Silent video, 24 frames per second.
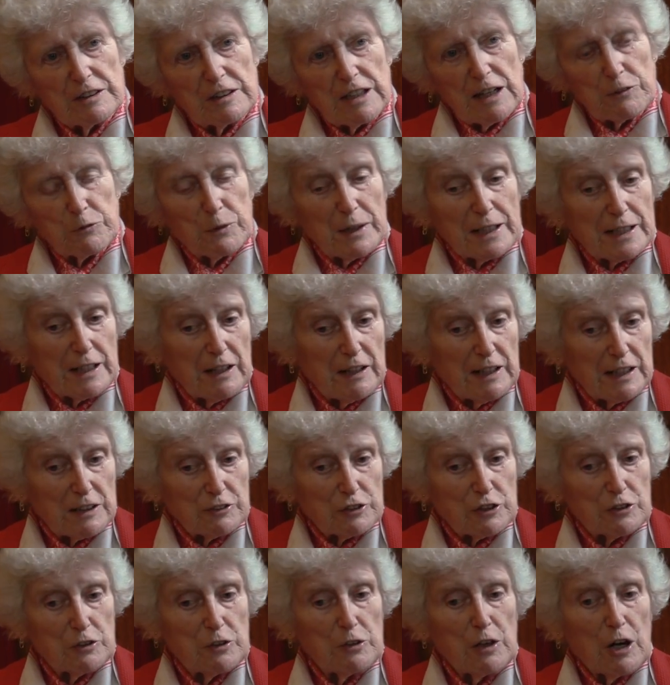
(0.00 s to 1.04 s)
And we're going
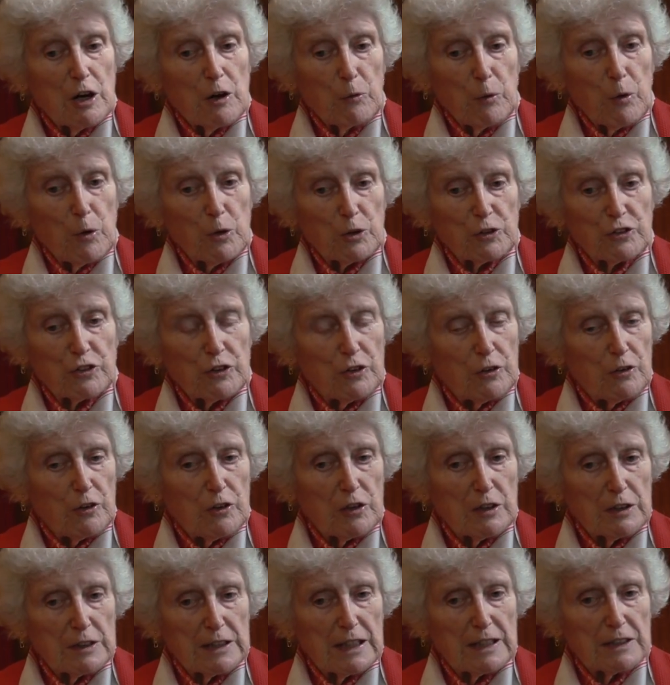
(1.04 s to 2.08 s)
to
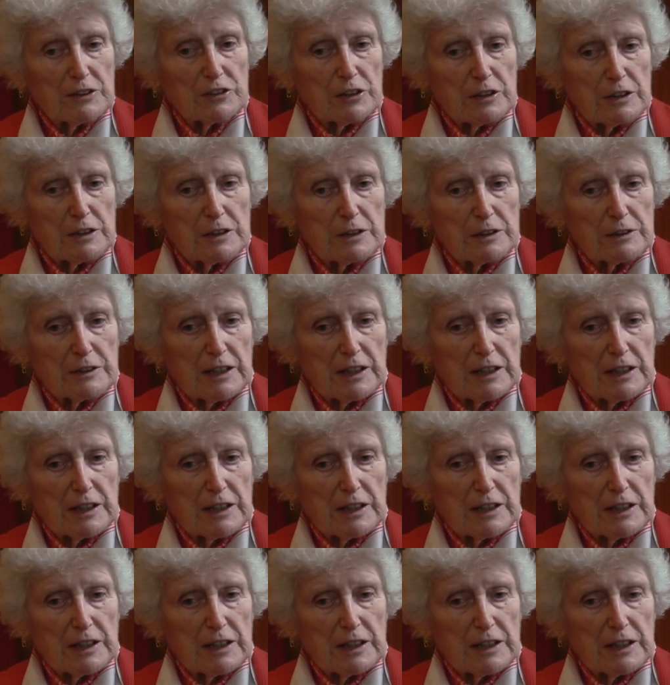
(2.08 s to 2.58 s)
Warsaw later